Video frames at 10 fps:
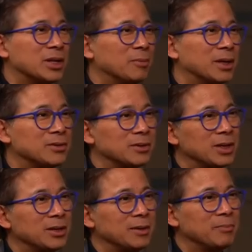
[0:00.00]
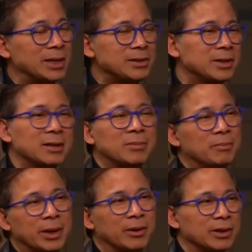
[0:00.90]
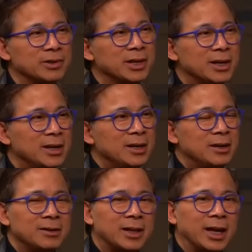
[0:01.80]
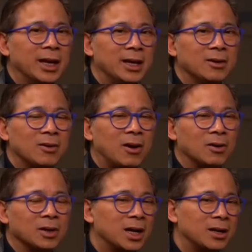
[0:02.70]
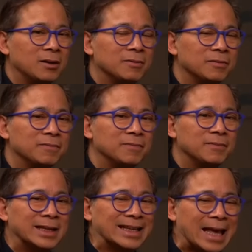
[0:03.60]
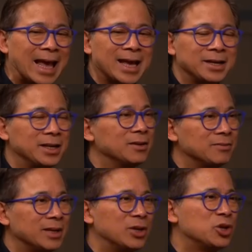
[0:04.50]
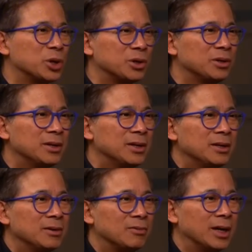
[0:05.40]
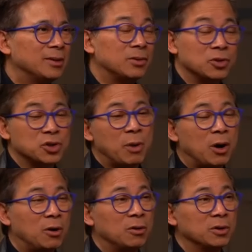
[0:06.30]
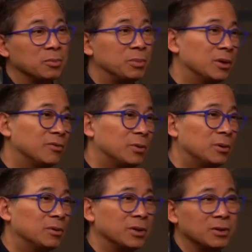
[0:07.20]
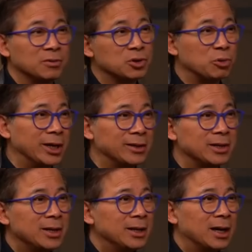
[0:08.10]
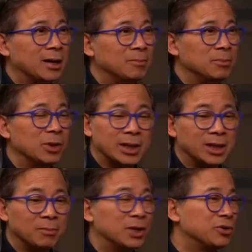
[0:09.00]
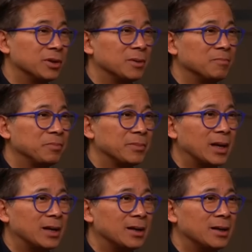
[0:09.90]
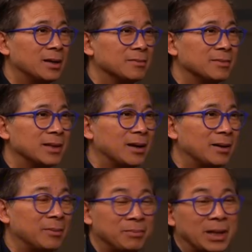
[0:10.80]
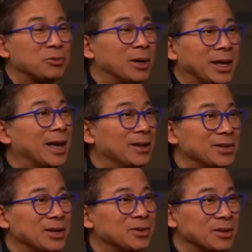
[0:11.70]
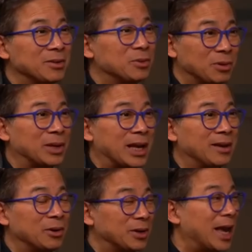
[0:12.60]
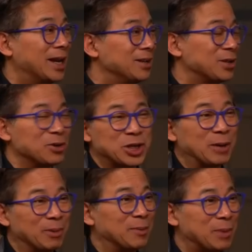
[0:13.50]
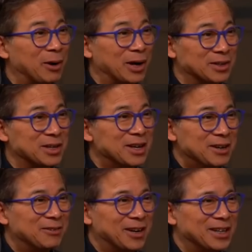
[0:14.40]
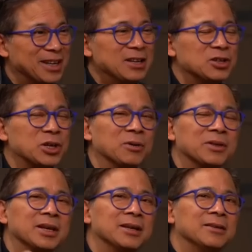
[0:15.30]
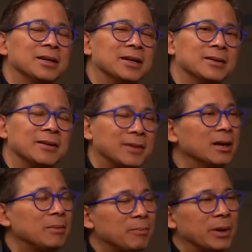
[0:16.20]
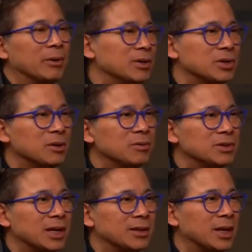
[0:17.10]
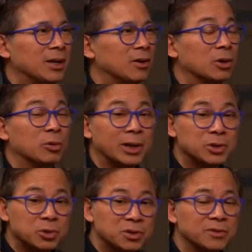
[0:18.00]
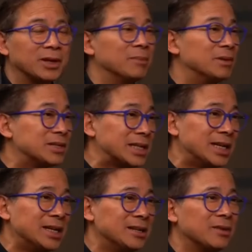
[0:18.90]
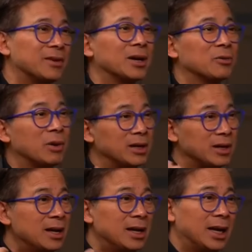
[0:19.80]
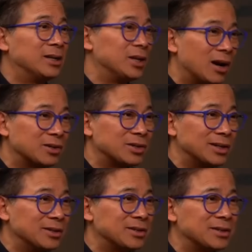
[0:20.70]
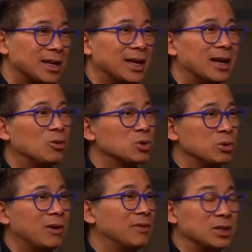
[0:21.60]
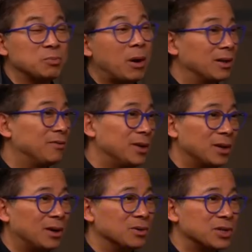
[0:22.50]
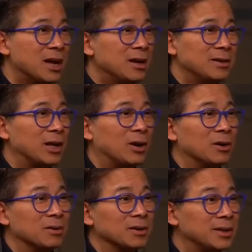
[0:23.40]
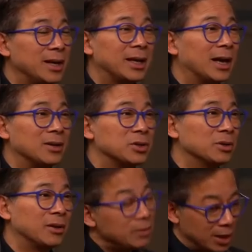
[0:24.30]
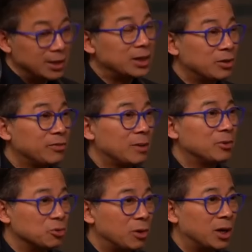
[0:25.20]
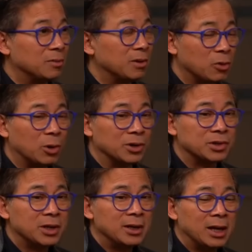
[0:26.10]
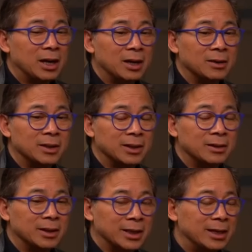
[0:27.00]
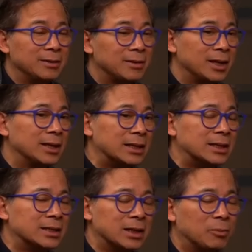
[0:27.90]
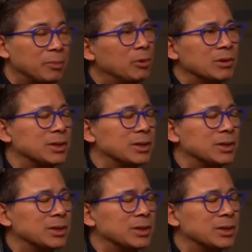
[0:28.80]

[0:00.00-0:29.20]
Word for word: in there because I'll tell you the amazing thing about berries, they are kind of the candy of nature, right? They're small, they're beautiful, they're sweet. You can eat a bunch of them, and that's why candies. There are candies that are shaped like berries, right? So the thing about berries though is that they are a great source of vitamin C. They've got great antioxidants. They also have these polyphenols that are kick-ass, so like, and dietary fiber as well, of course. The key thing is, you know, people always